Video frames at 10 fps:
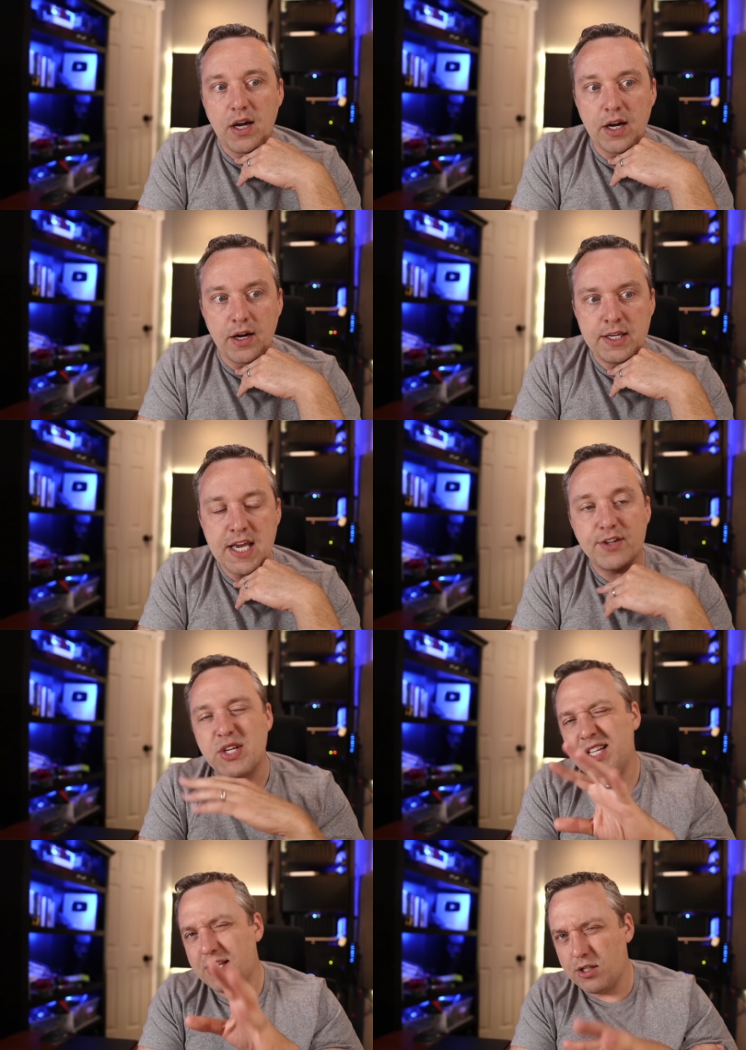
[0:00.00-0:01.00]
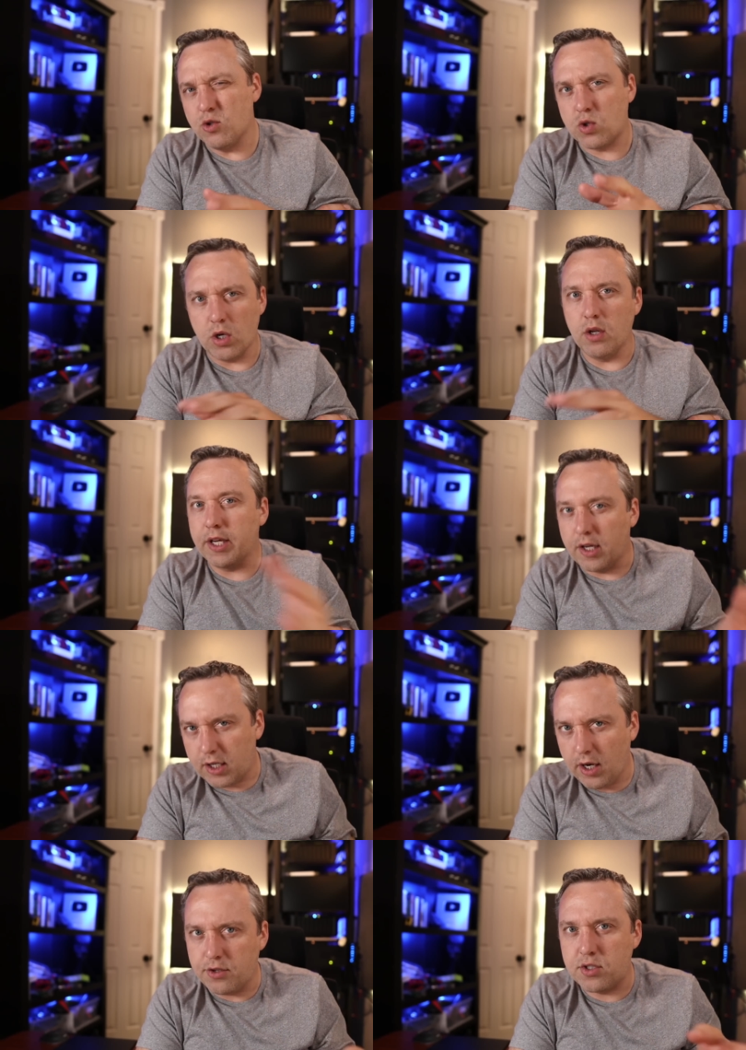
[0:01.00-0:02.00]
Uh, yes, I did install like a
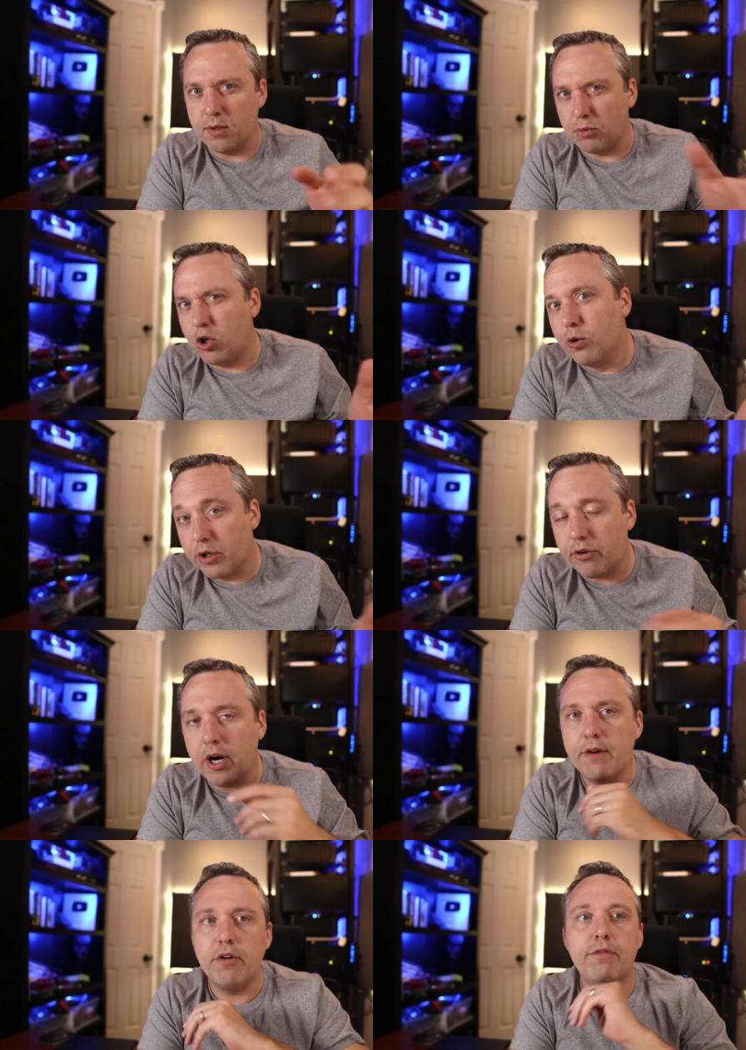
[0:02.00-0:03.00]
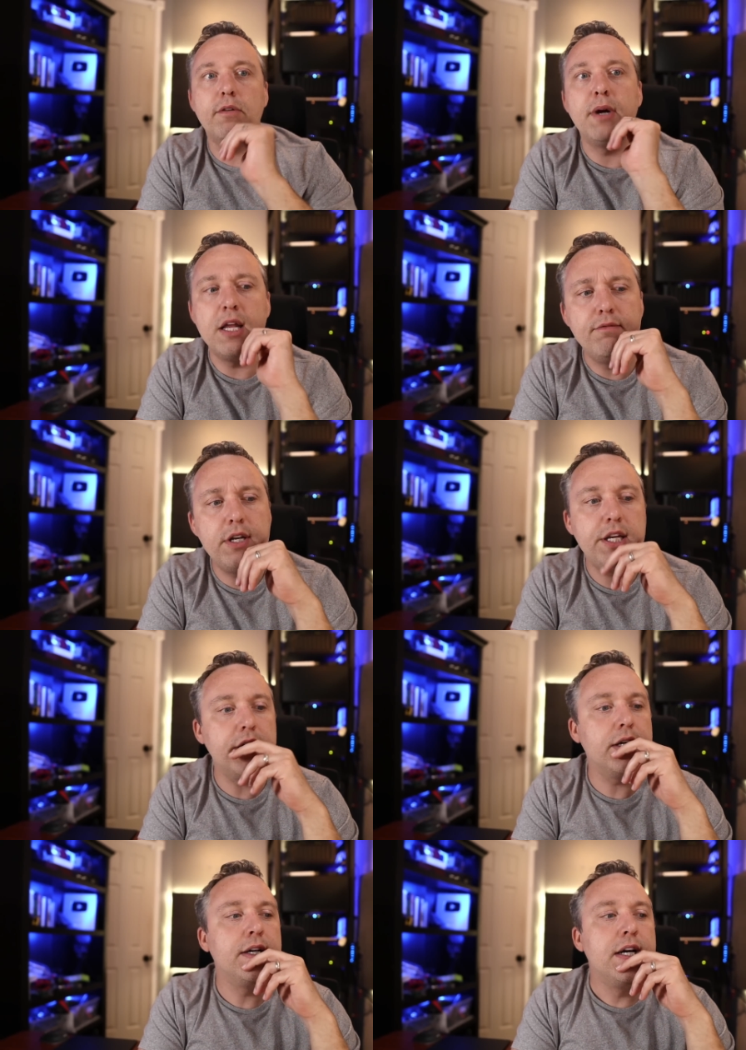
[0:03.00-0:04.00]
custom CUDA driver for my
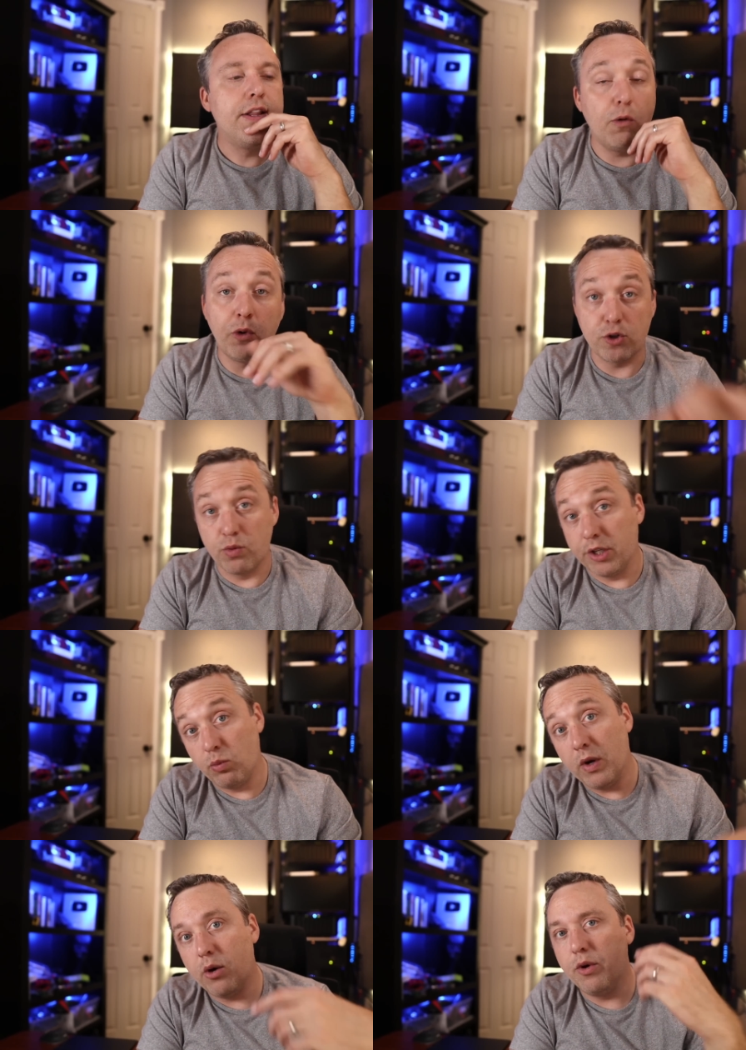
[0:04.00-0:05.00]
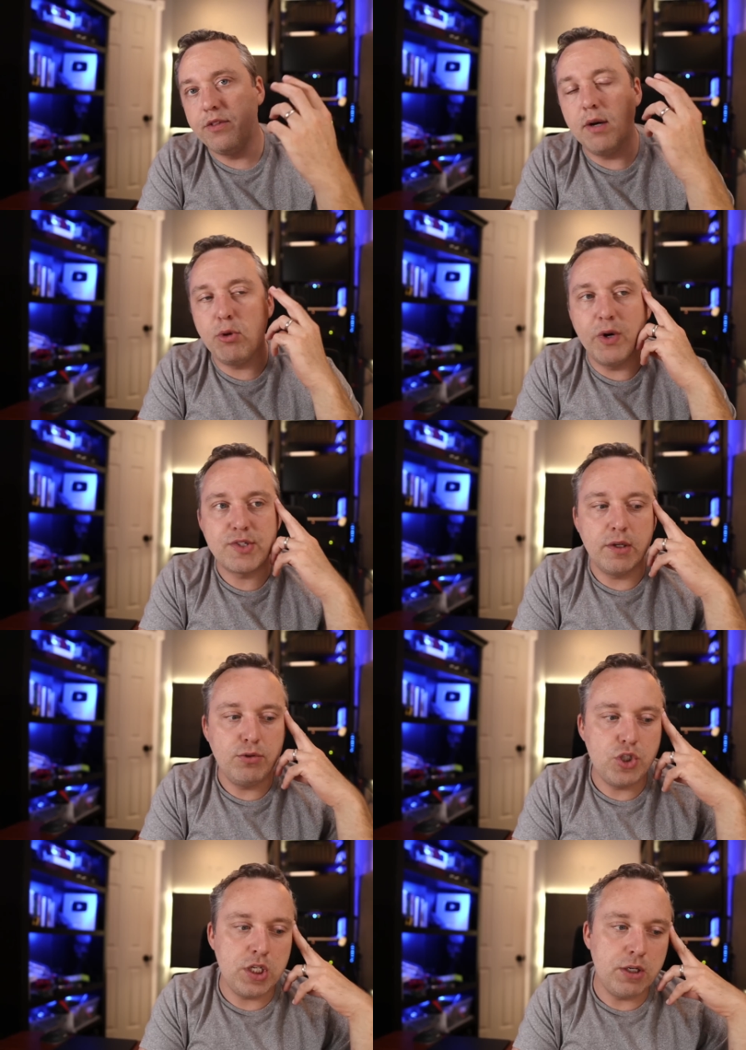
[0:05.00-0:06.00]
NVIDIA that works really well with
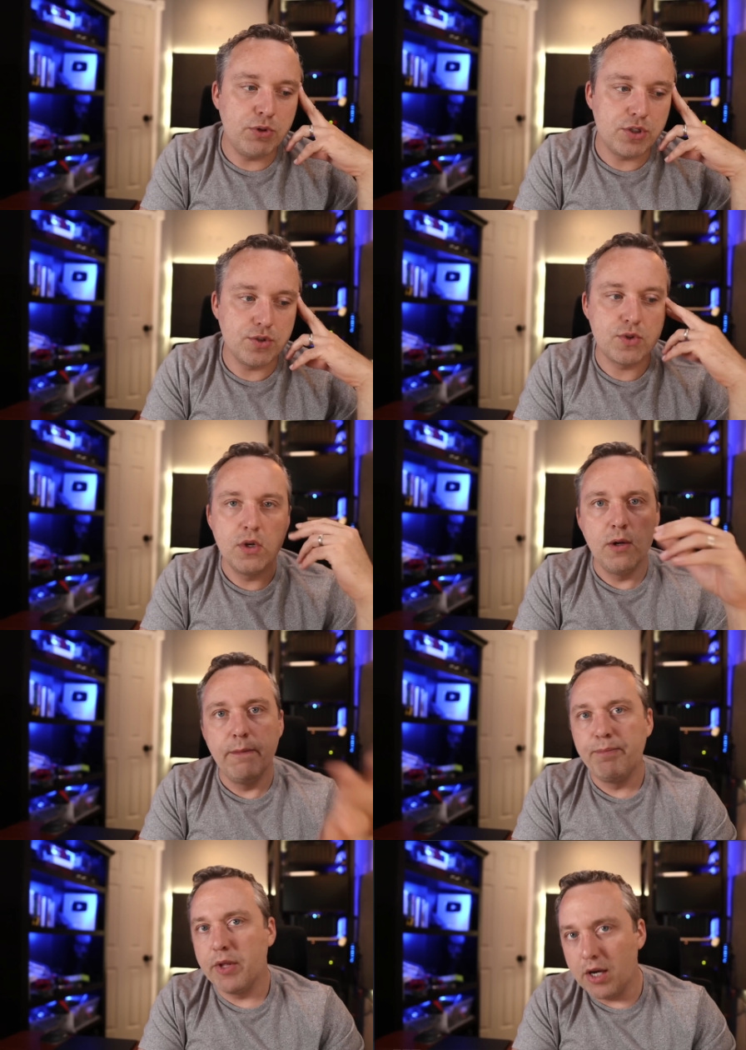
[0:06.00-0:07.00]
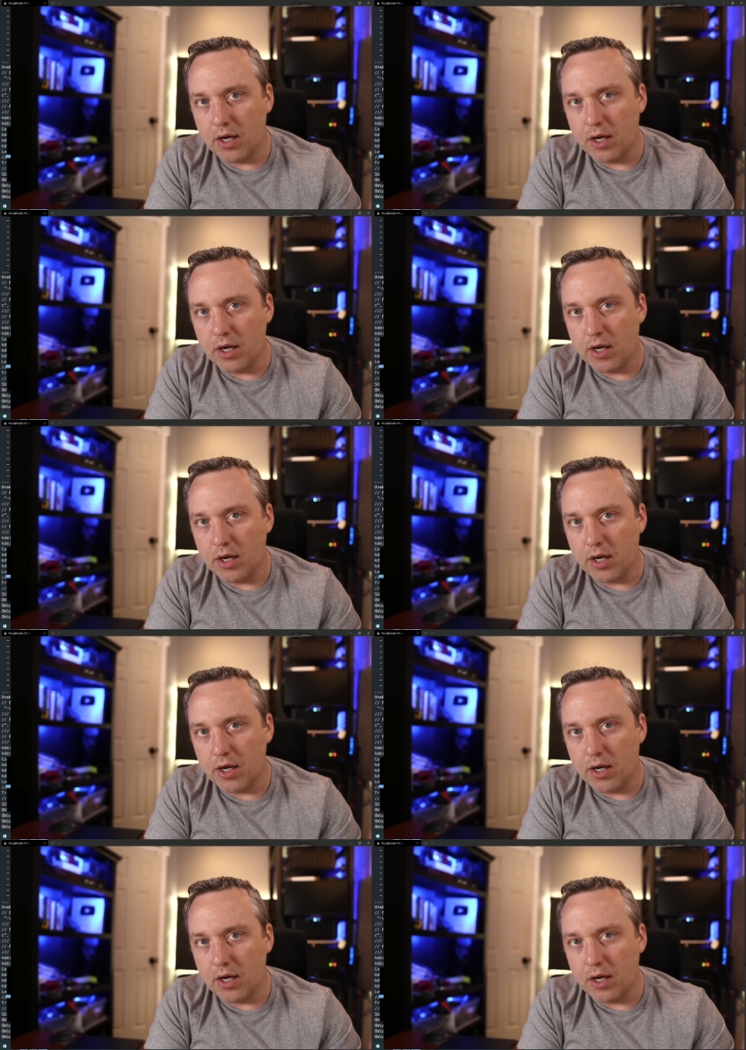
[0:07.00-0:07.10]
WSLG, which is a